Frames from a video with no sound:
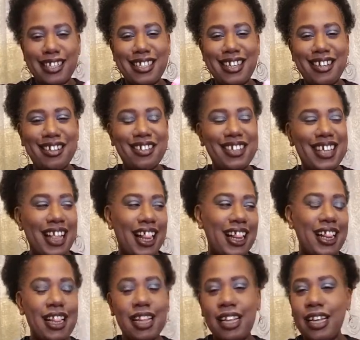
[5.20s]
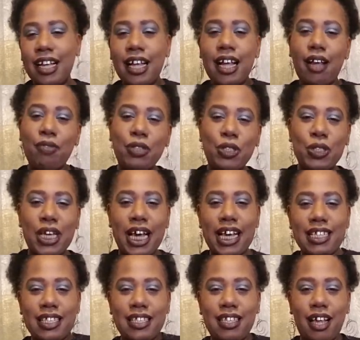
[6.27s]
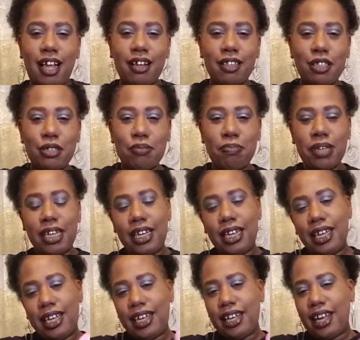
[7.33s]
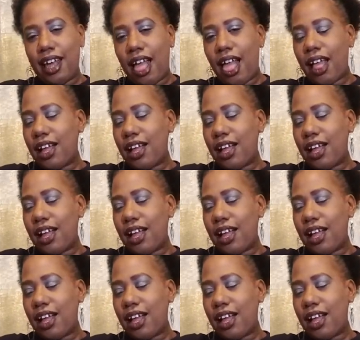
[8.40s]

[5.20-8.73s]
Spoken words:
So, I want you guys to talk to me